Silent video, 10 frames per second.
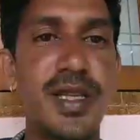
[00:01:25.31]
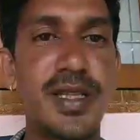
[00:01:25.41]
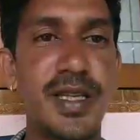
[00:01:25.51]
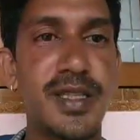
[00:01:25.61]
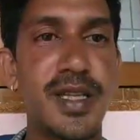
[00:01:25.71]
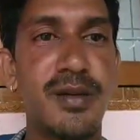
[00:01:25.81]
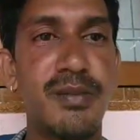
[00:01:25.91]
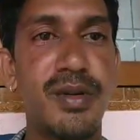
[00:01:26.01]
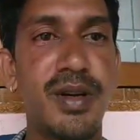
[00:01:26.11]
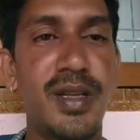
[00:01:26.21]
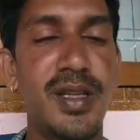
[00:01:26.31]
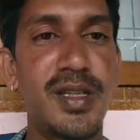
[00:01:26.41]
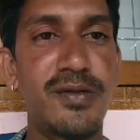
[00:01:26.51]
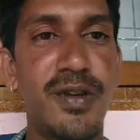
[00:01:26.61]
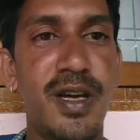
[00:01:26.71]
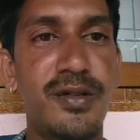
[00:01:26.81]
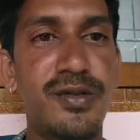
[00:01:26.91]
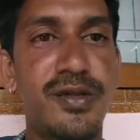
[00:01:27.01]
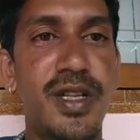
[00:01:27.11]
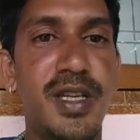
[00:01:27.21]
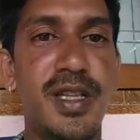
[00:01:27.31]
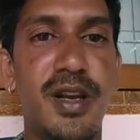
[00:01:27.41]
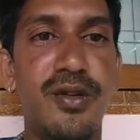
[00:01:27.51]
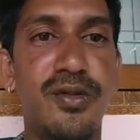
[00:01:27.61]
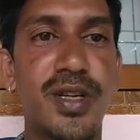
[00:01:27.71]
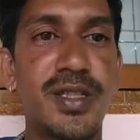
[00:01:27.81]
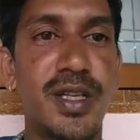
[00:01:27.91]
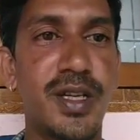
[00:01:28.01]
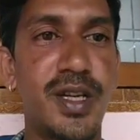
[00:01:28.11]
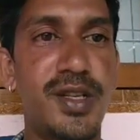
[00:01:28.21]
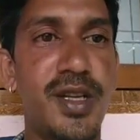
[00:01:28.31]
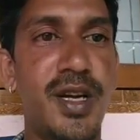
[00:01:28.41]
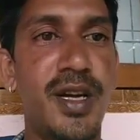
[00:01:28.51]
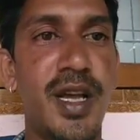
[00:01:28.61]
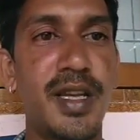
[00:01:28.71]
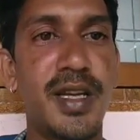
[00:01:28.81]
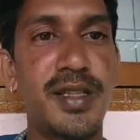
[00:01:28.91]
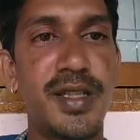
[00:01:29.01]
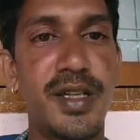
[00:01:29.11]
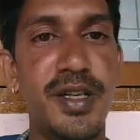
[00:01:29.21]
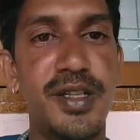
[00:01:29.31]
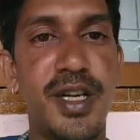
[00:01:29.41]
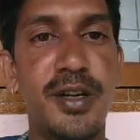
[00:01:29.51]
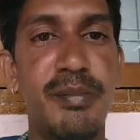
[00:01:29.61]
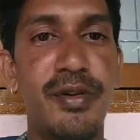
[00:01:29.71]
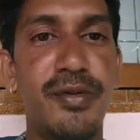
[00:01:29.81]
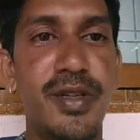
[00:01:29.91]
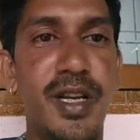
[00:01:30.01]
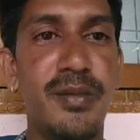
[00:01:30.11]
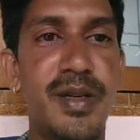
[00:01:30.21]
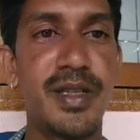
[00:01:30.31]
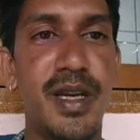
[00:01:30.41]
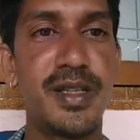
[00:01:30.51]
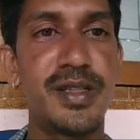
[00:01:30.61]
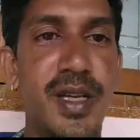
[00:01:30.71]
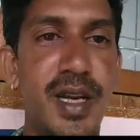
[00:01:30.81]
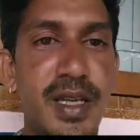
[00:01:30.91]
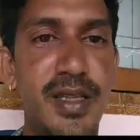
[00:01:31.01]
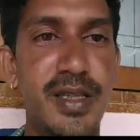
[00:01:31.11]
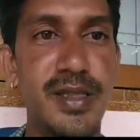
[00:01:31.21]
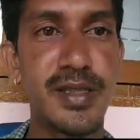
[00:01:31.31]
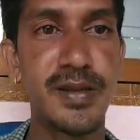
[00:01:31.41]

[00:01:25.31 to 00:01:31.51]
this example. In this we have to take the low consideration and high consideration and pivot element selection like this.